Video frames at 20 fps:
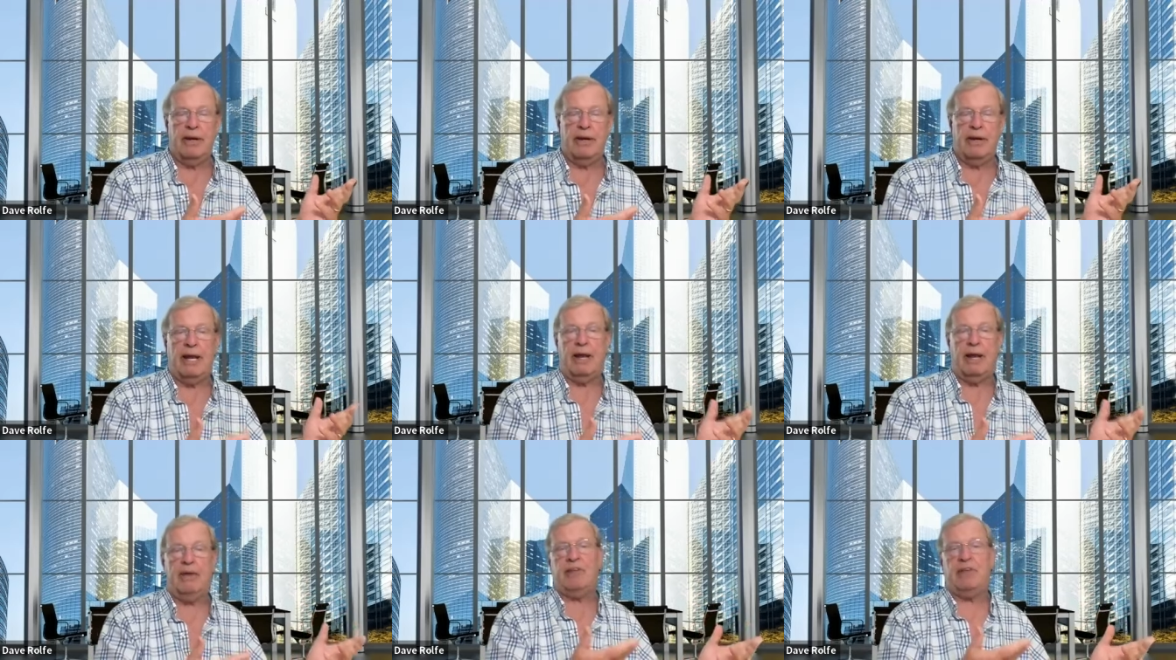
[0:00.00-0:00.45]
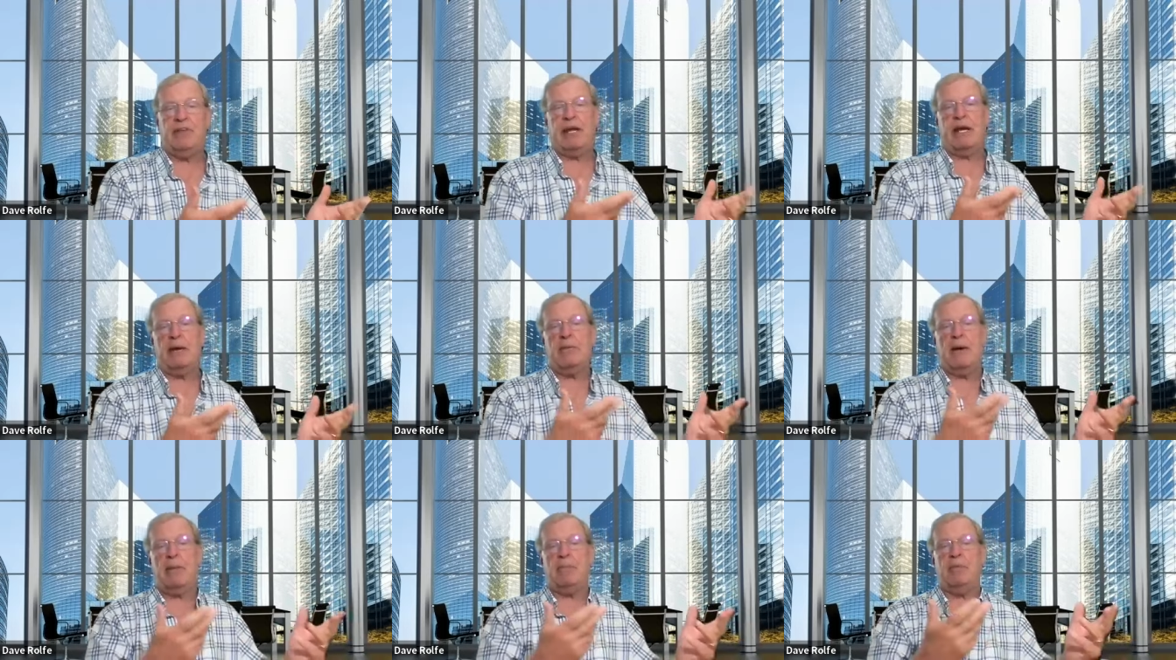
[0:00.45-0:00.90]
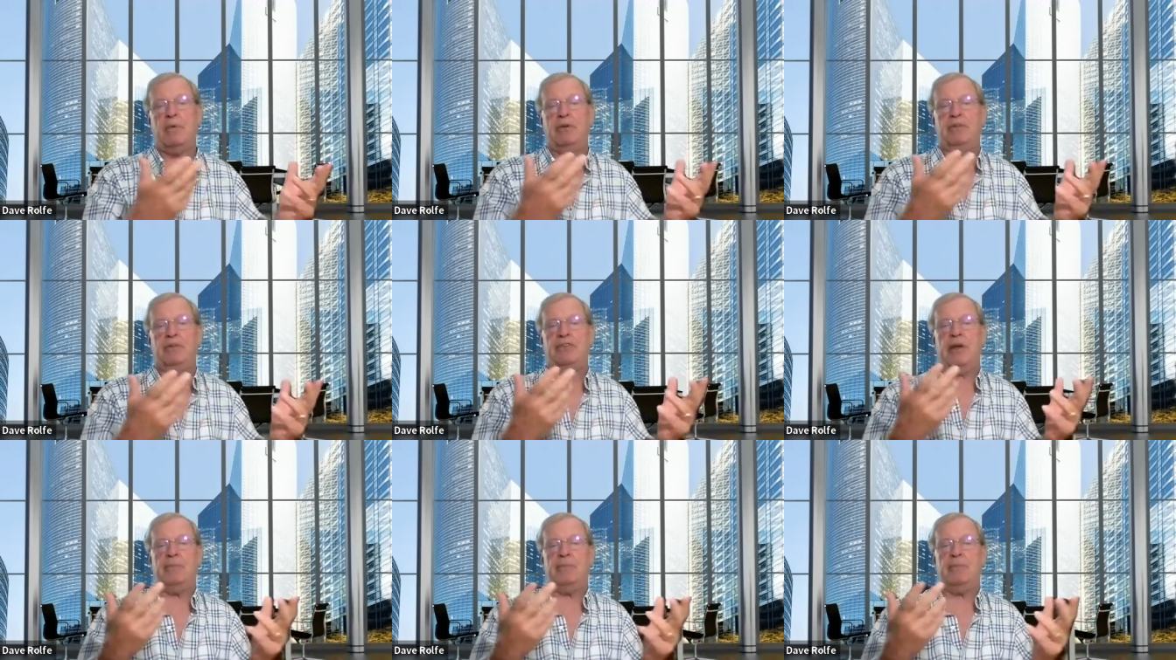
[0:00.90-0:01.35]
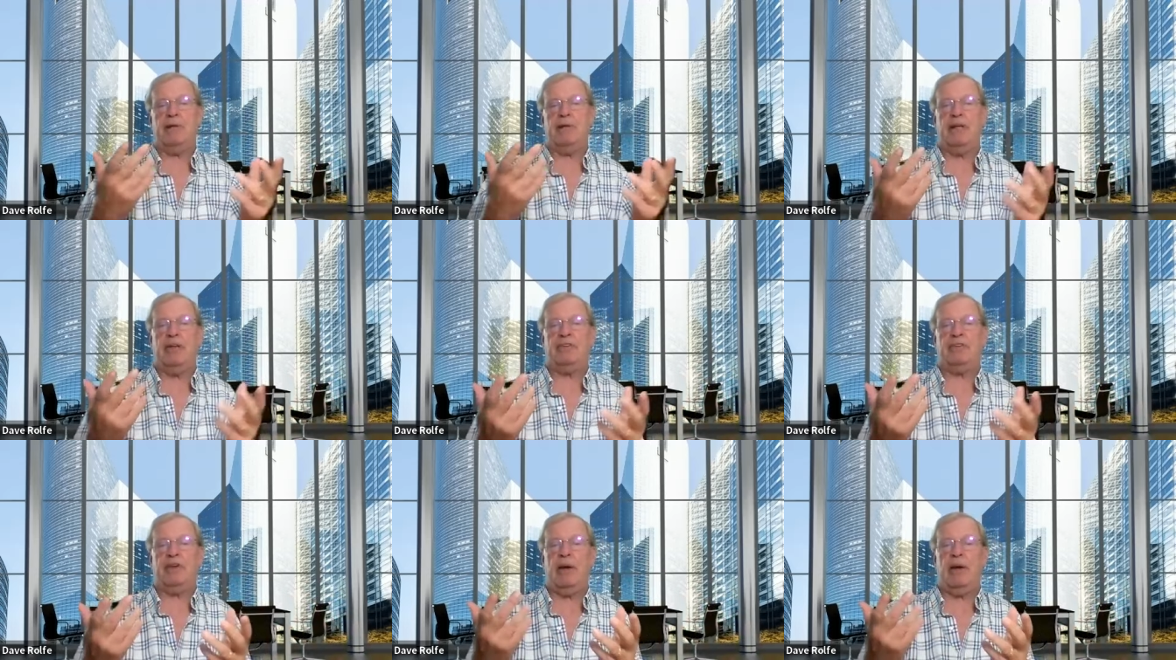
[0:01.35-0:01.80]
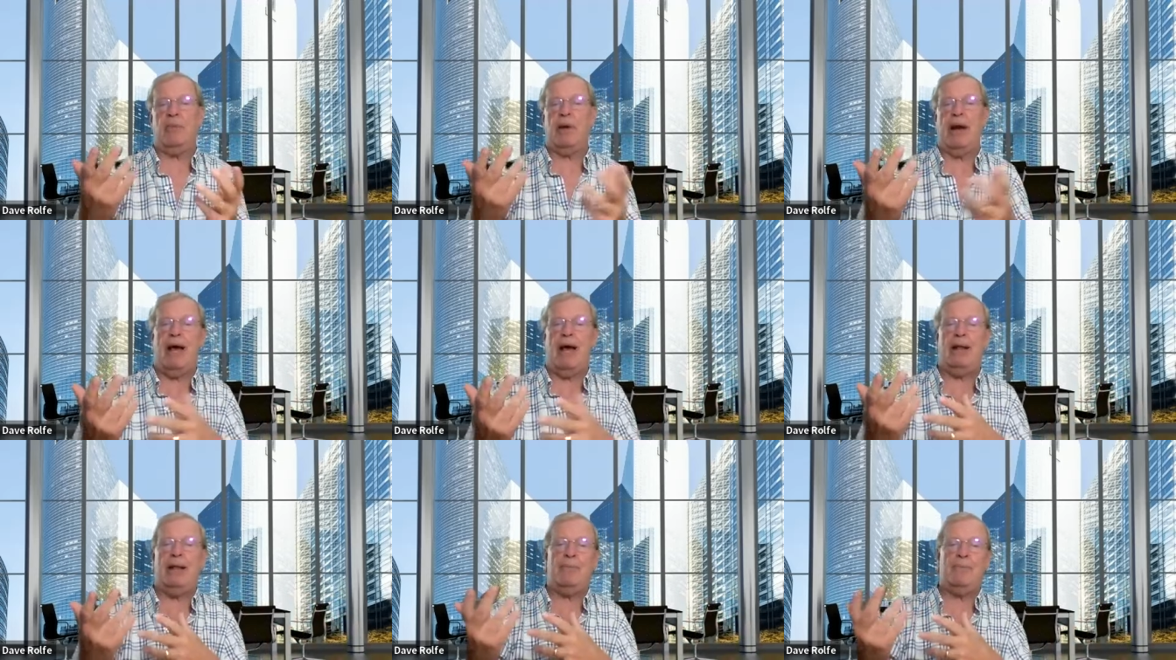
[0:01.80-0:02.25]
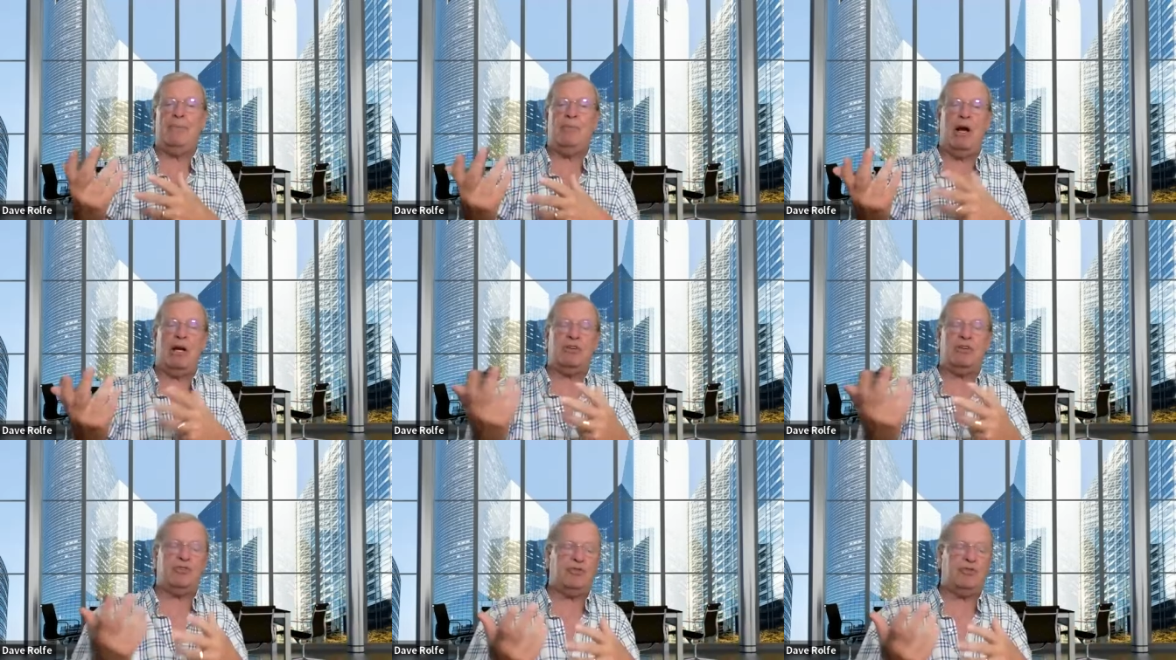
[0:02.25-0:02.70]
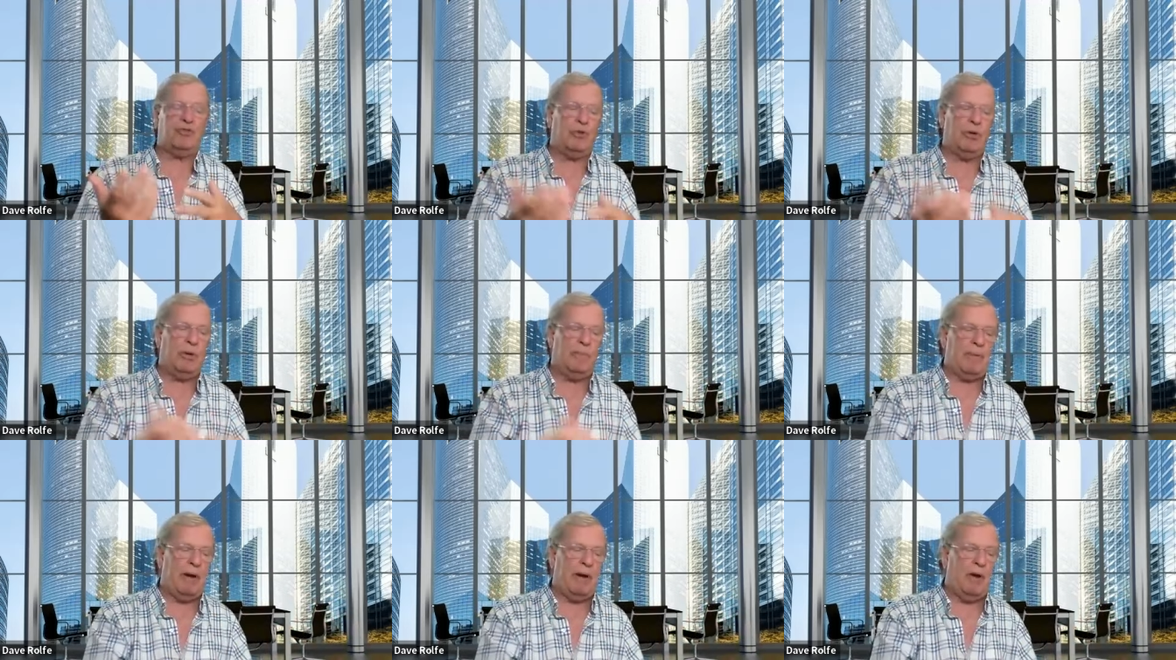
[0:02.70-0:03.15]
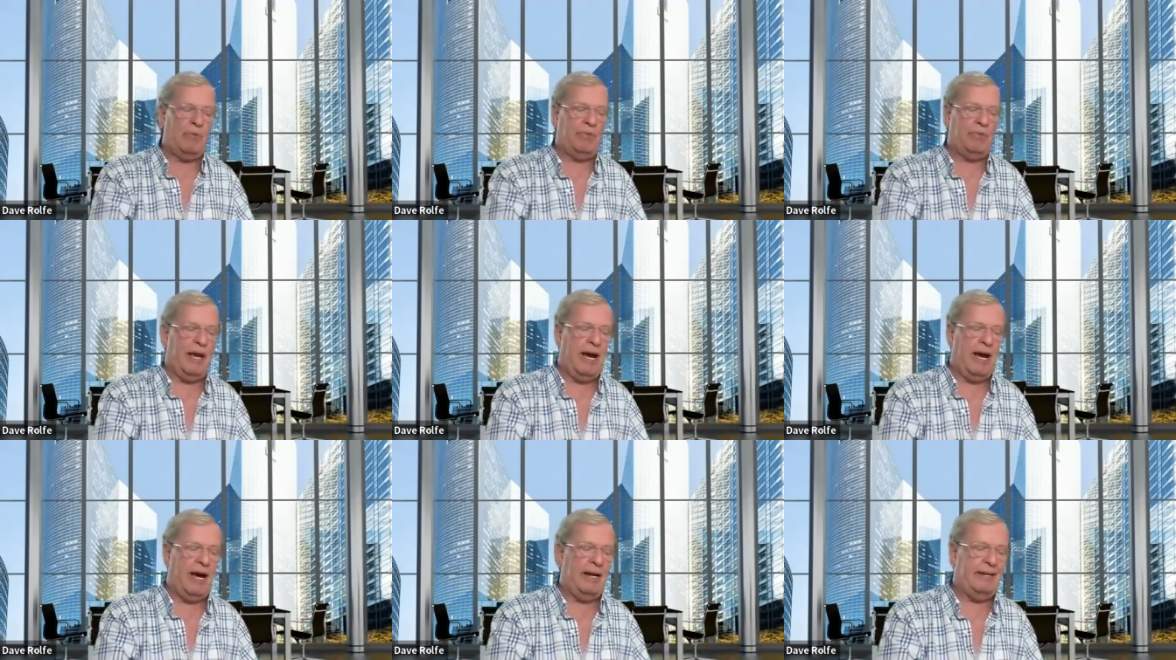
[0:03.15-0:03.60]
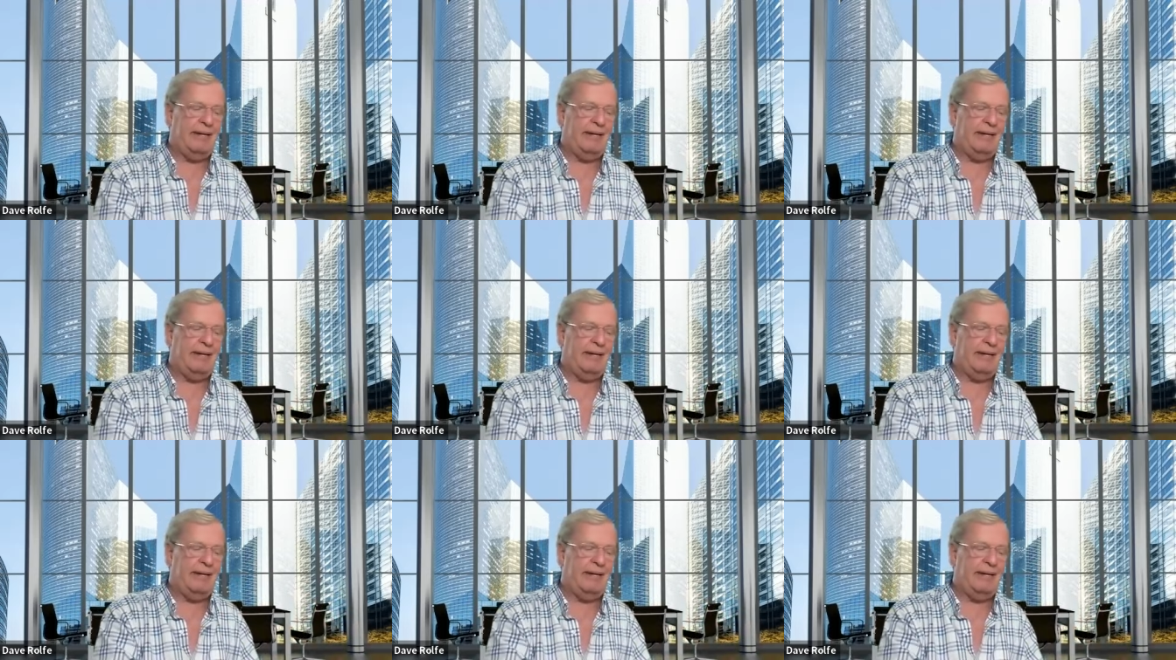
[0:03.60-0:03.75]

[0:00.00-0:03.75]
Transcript: and if they come up with something, they say, well, I'm not sure about that.